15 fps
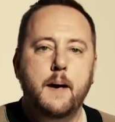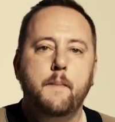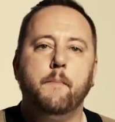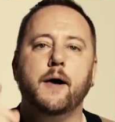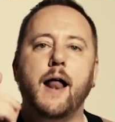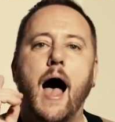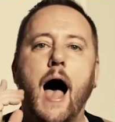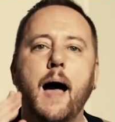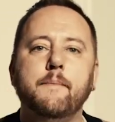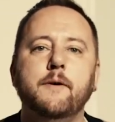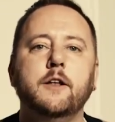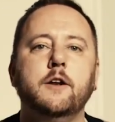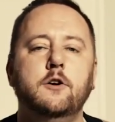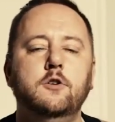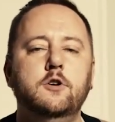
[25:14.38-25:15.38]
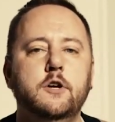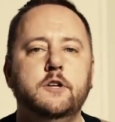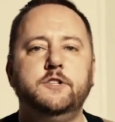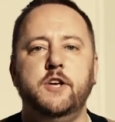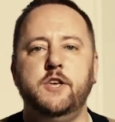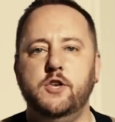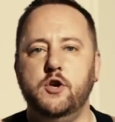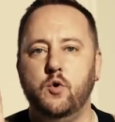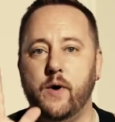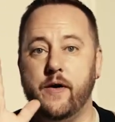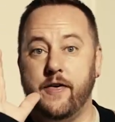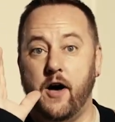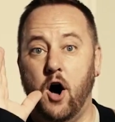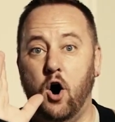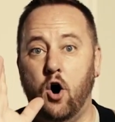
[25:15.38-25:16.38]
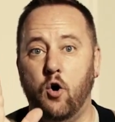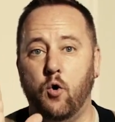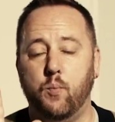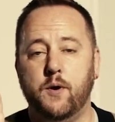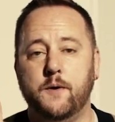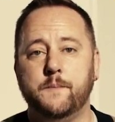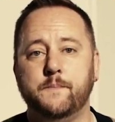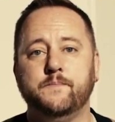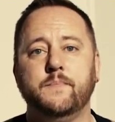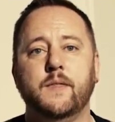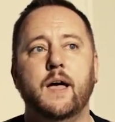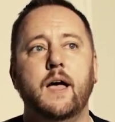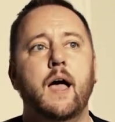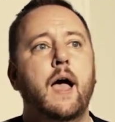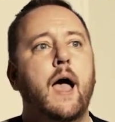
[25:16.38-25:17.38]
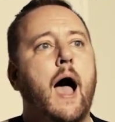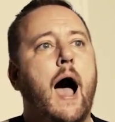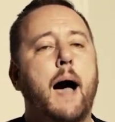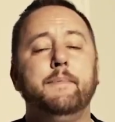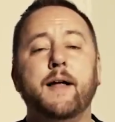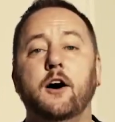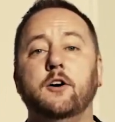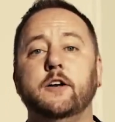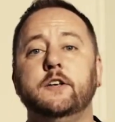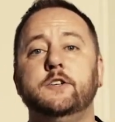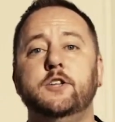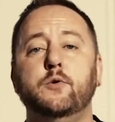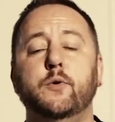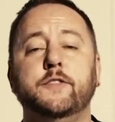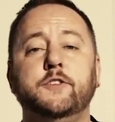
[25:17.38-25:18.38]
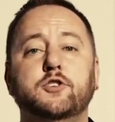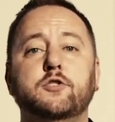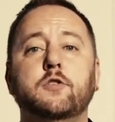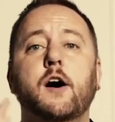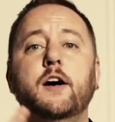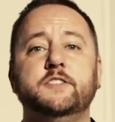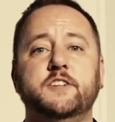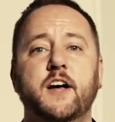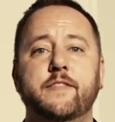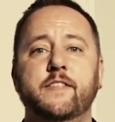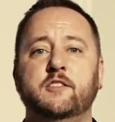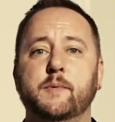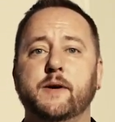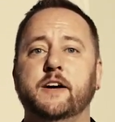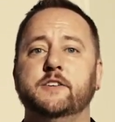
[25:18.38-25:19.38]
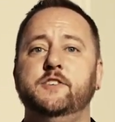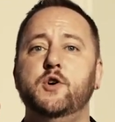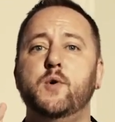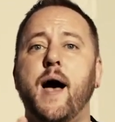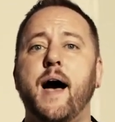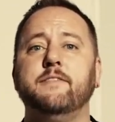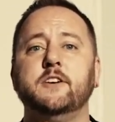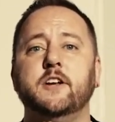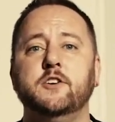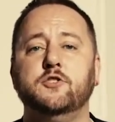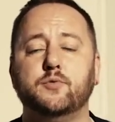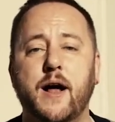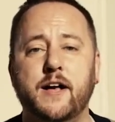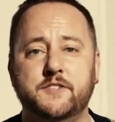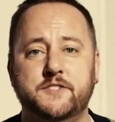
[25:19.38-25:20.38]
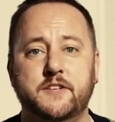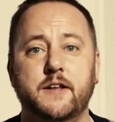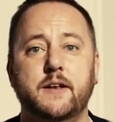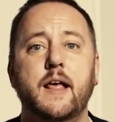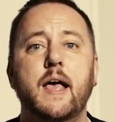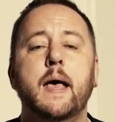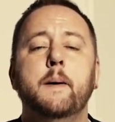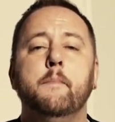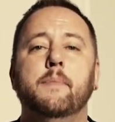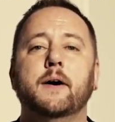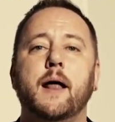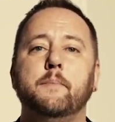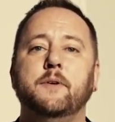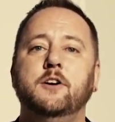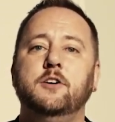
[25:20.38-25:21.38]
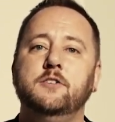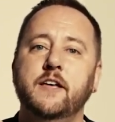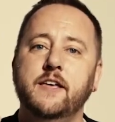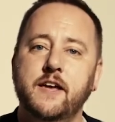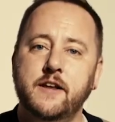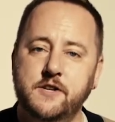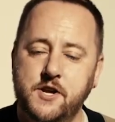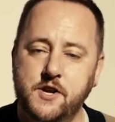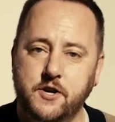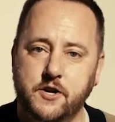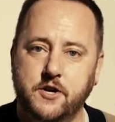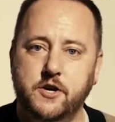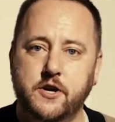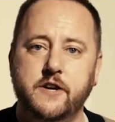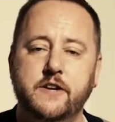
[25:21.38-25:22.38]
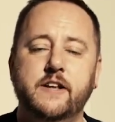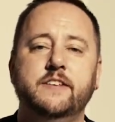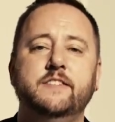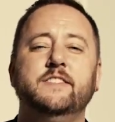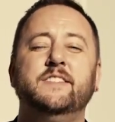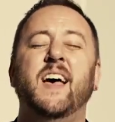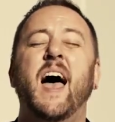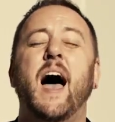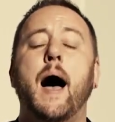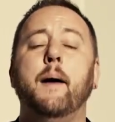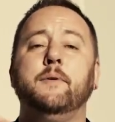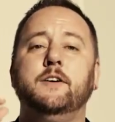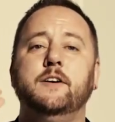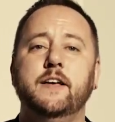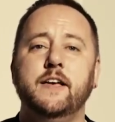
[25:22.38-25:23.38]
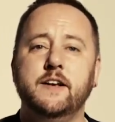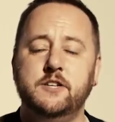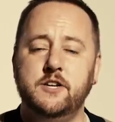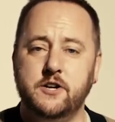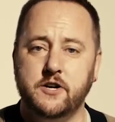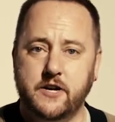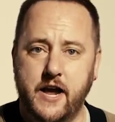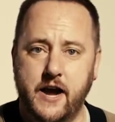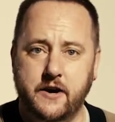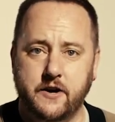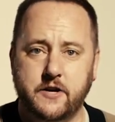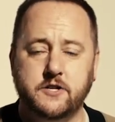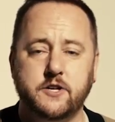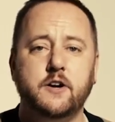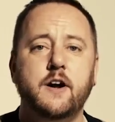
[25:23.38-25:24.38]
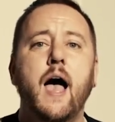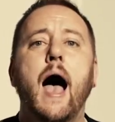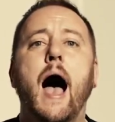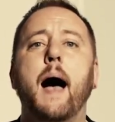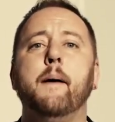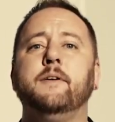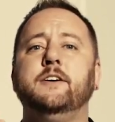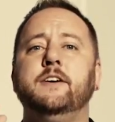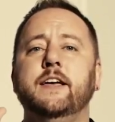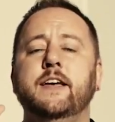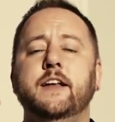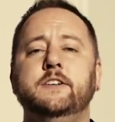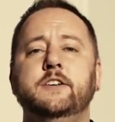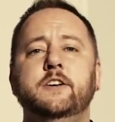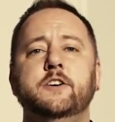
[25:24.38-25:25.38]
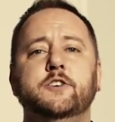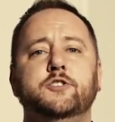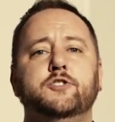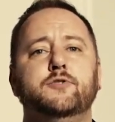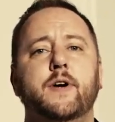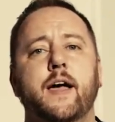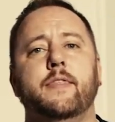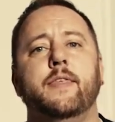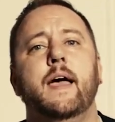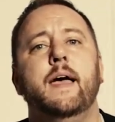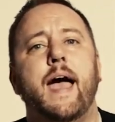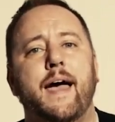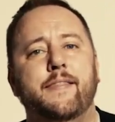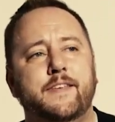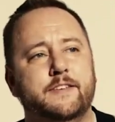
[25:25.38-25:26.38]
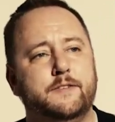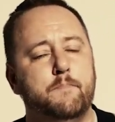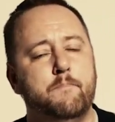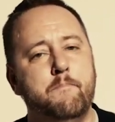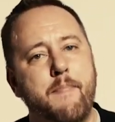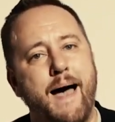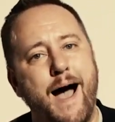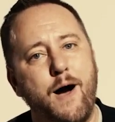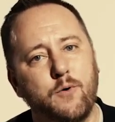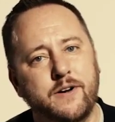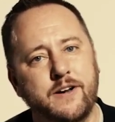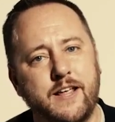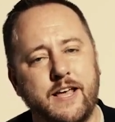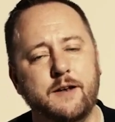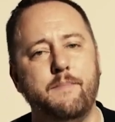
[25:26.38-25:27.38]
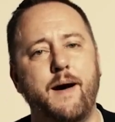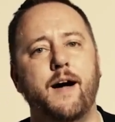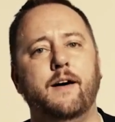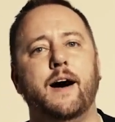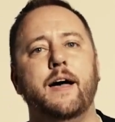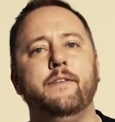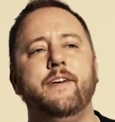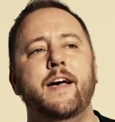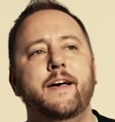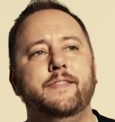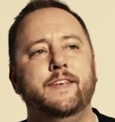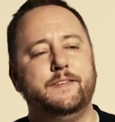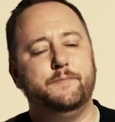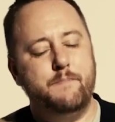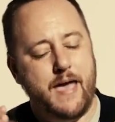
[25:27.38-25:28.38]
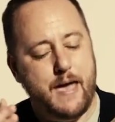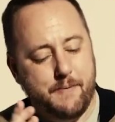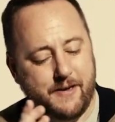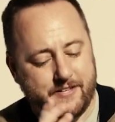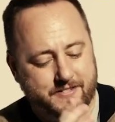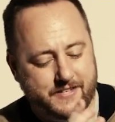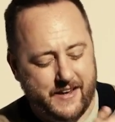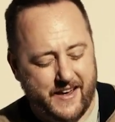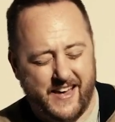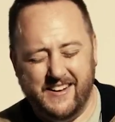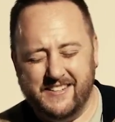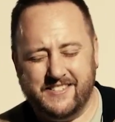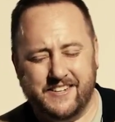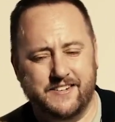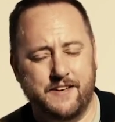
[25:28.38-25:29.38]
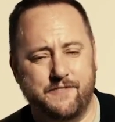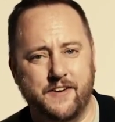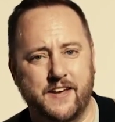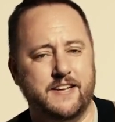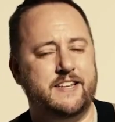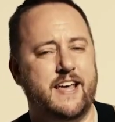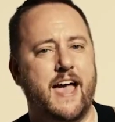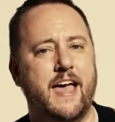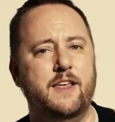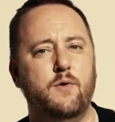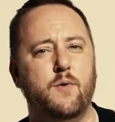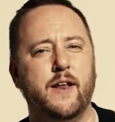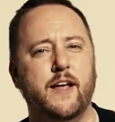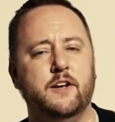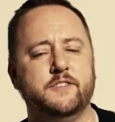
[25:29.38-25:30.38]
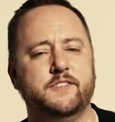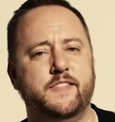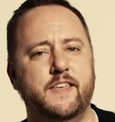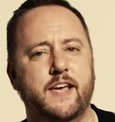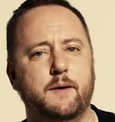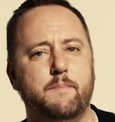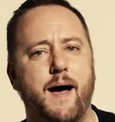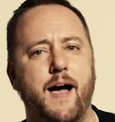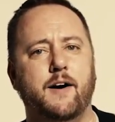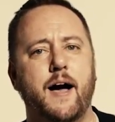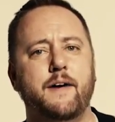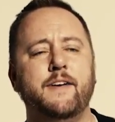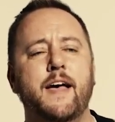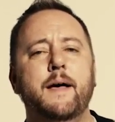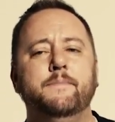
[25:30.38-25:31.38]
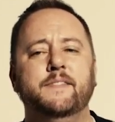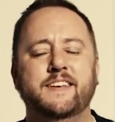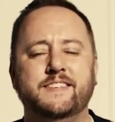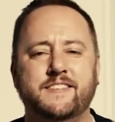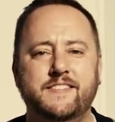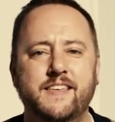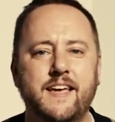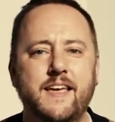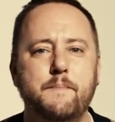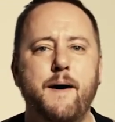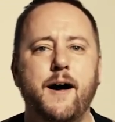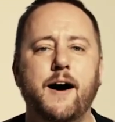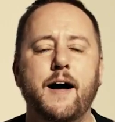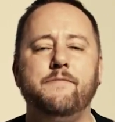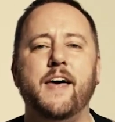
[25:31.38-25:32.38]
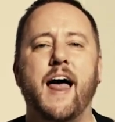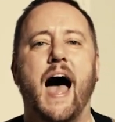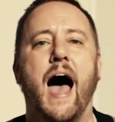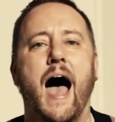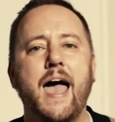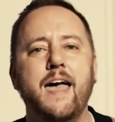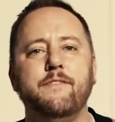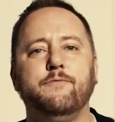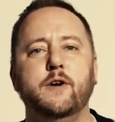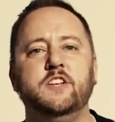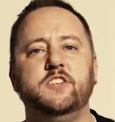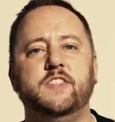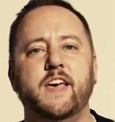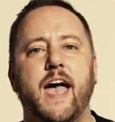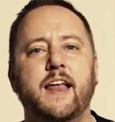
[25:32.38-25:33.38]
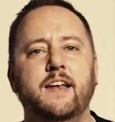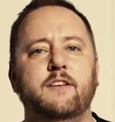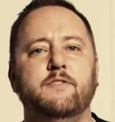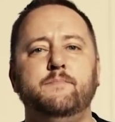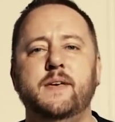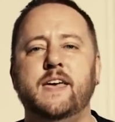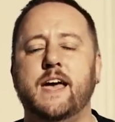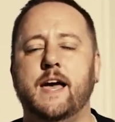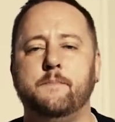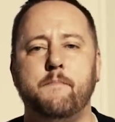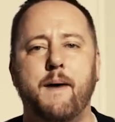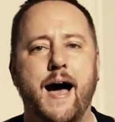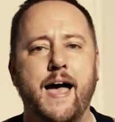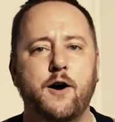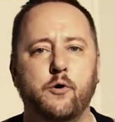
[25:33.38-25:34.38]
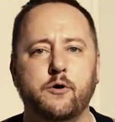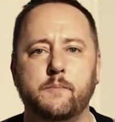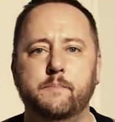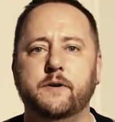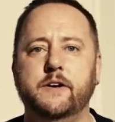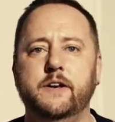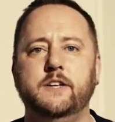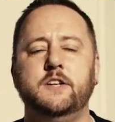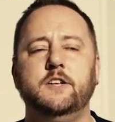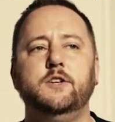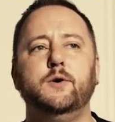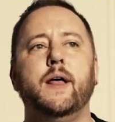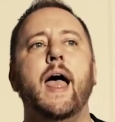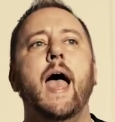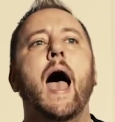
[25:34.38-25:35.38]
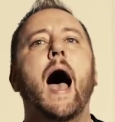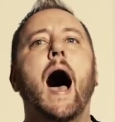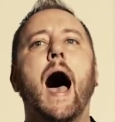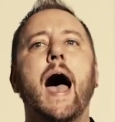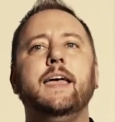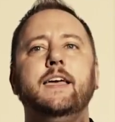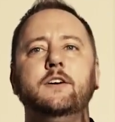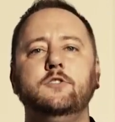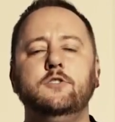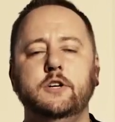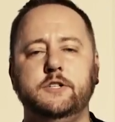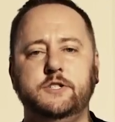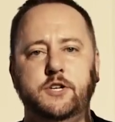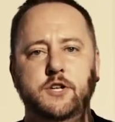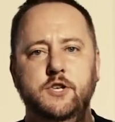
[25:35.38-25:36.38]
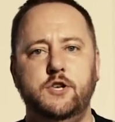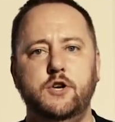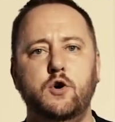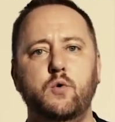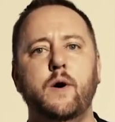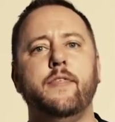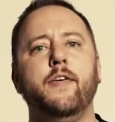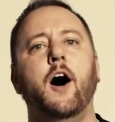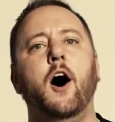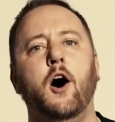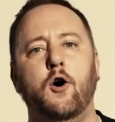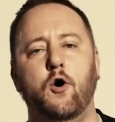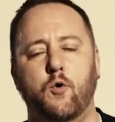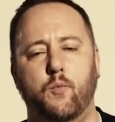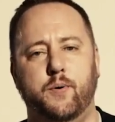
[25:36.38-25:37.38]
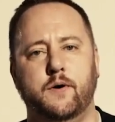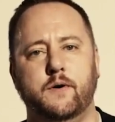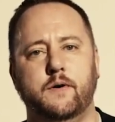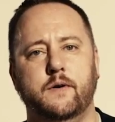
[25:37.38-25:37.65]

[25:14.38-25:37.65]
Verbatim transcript: but I'm going to look to you with hope. I'm not looking to you with trust on this because you haven't addressed it, but I'm clinging to your goodness. I'm clinging to your character. I'm clinging to your strength. And this mountain in my life, this maybe insignificant to anyone else thing in my life, this thing in my life that I have reached the end of me and my own ability to do it, I can look to you with hope,